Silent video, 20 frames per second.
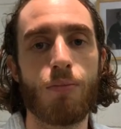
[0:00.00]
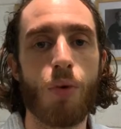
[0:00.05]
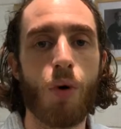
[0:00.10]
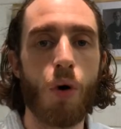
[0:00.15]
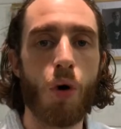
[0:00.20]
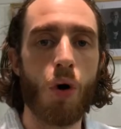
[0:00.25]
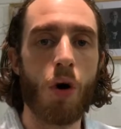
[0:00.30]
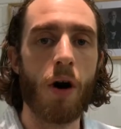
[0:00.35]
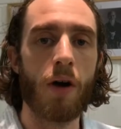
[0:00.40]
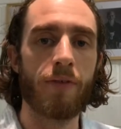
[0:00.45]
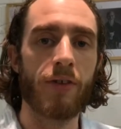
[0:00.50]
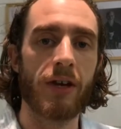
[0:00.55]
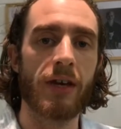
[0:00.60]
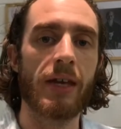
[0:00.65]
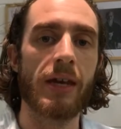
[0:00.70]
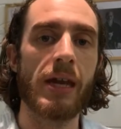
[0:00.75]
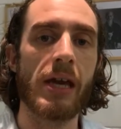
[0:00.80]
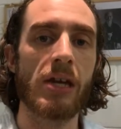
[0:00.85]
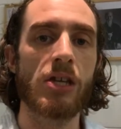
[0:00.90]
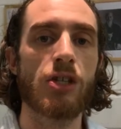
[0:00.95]
more of a
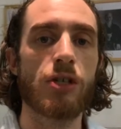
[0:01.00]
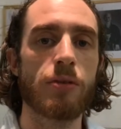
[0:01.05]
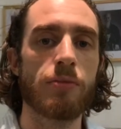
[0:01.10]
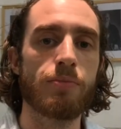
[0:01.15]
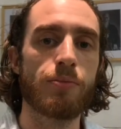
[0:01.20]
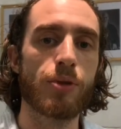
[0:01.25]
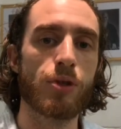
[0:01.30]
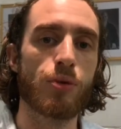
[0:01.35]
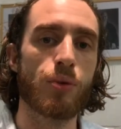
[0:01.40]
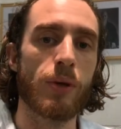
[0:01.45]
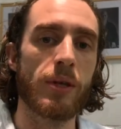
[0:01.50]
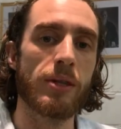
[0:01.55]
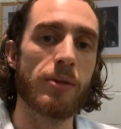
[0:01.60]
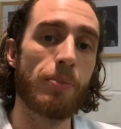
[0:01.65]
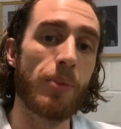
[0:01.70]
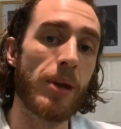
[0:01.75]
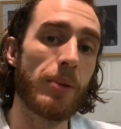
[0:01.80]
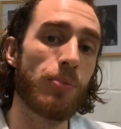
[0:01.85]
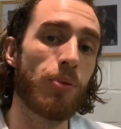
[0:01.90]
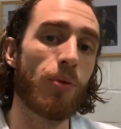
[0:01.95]
connection between the
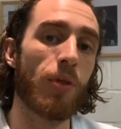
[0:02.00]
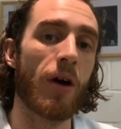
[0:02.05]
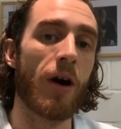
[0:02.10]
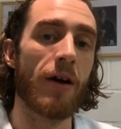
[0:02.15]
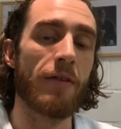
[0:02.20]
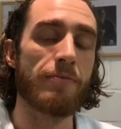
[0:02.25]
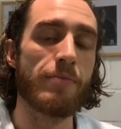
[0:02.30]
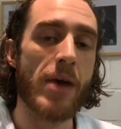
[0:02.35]
people that I've